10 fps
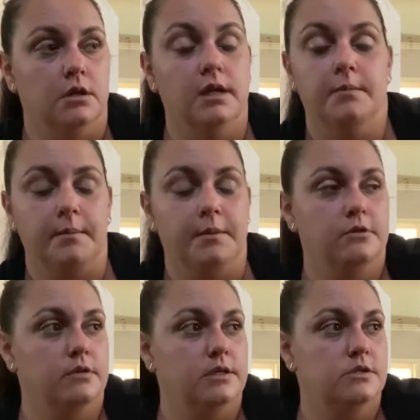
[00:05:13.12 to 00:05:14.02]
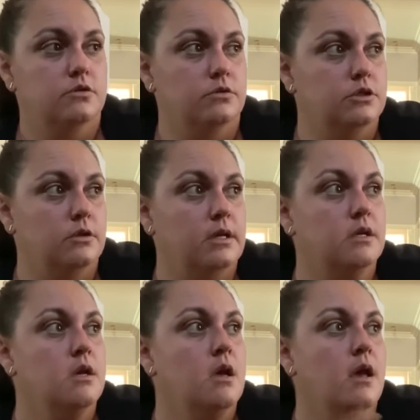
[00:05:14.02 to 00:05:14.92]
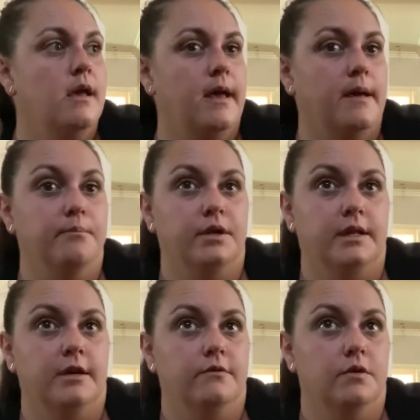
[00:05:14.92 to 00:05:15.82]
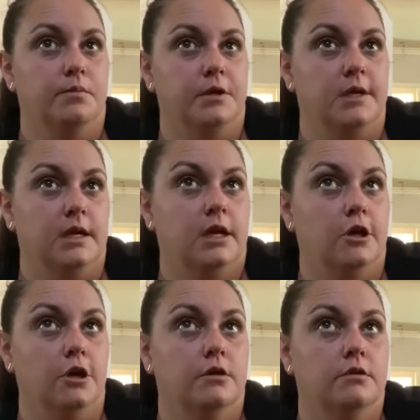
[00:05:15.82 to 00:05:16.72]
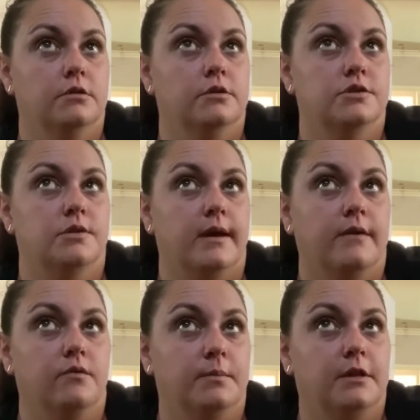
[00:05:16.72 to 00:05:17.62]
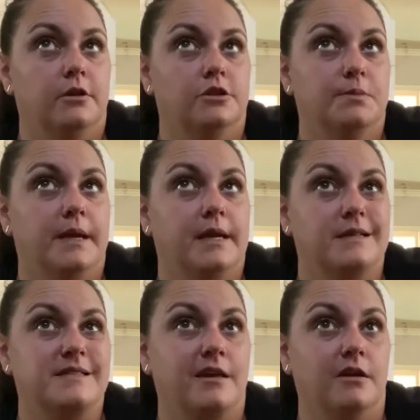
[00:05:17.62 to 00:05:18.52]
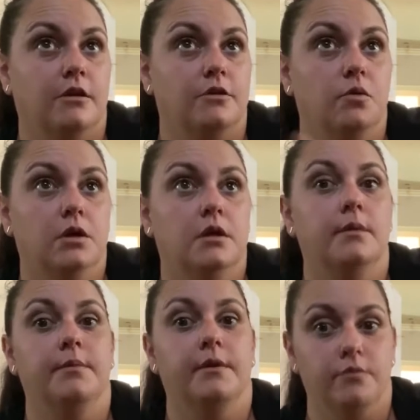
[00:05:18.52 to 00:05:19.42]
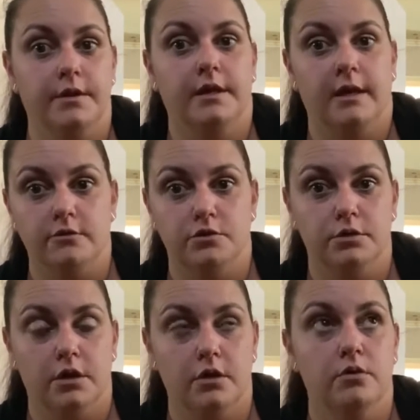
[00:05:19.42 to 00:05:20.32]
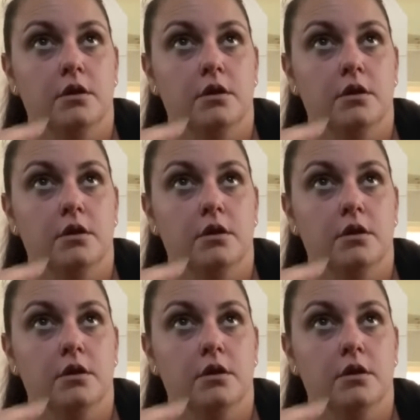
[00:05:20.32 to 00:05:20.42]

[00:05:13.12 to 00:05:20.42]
in my mother-in-law's storage unit, and bring that over and put it here. So I have one of my large paintings hanging on the wall above where the couch will go.